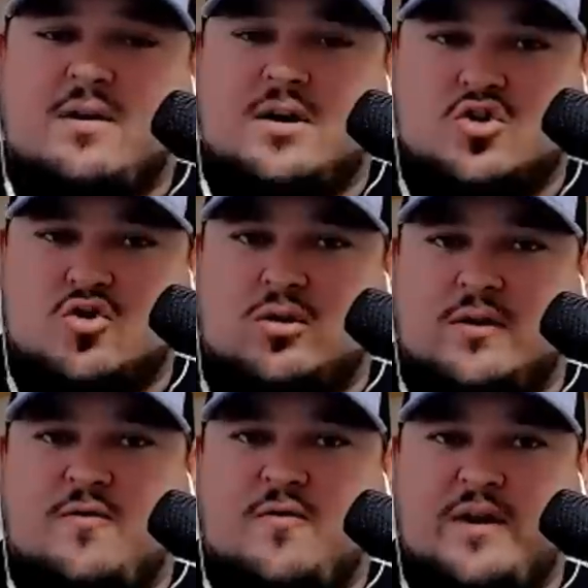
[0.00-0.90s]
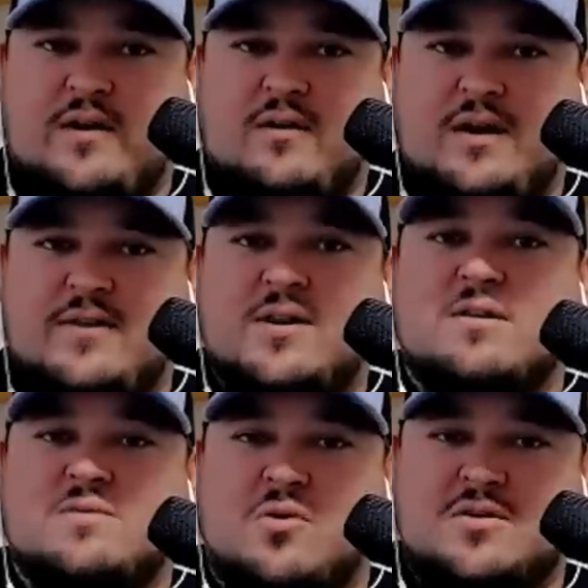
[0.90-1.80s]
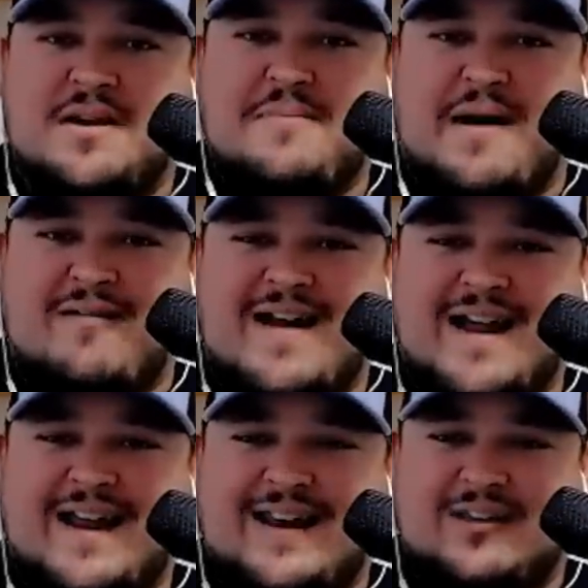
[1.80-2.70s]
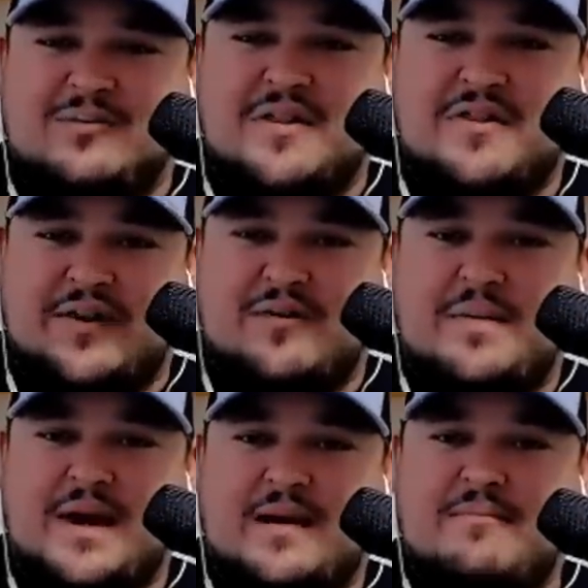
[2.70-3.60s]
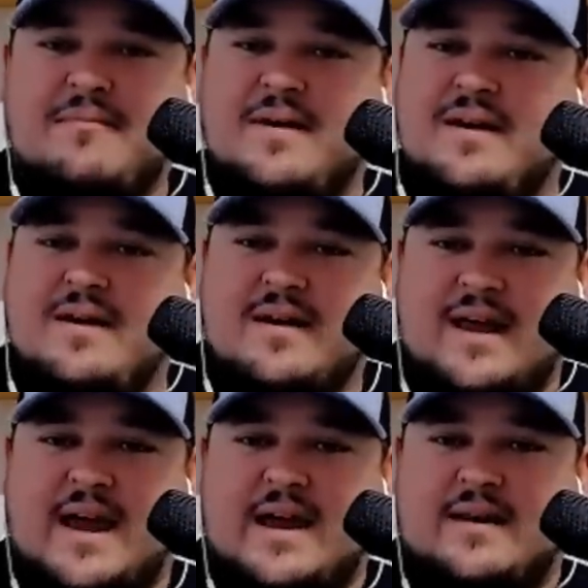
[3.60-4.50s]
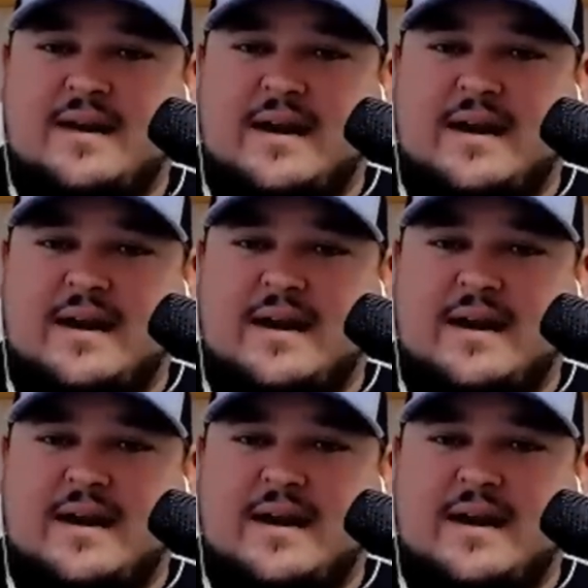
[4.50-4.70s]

control and feel, even though it's mostly a power racket and a little bit thinner beam. And